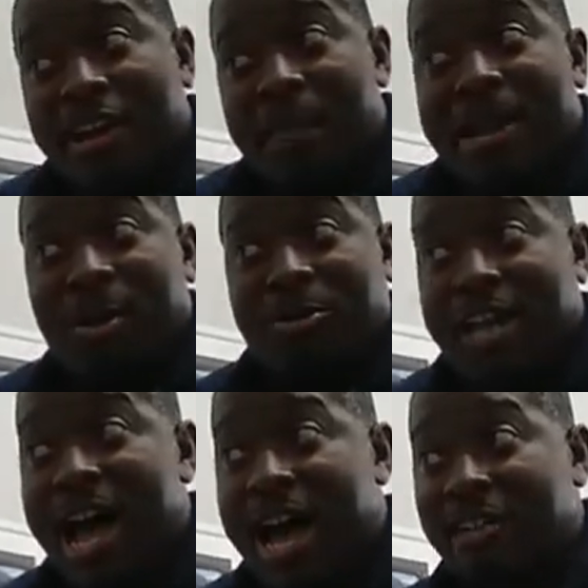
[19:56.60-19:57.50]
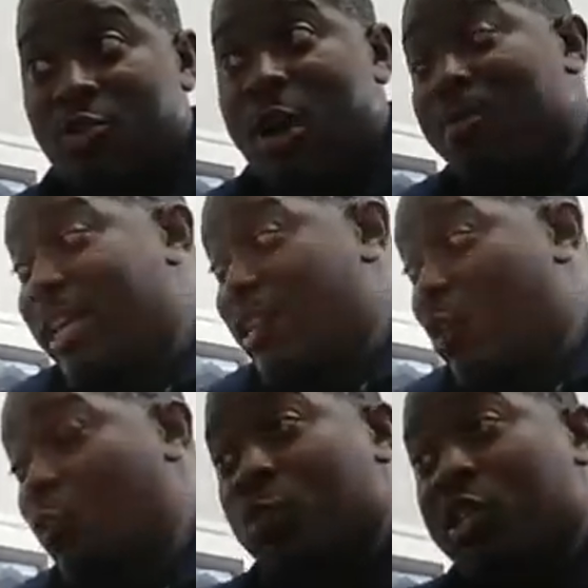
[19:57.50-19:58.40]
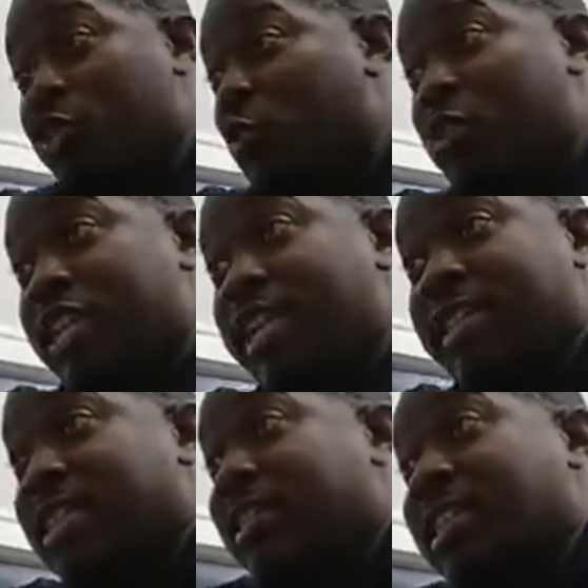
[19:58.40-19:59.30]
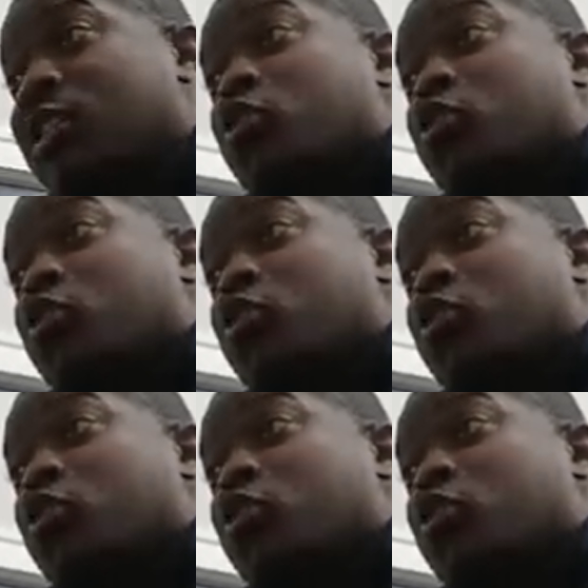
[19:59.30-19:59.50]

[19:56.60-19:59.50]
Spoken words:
coming outside. So I'm like, yo, we just gonna take these kids,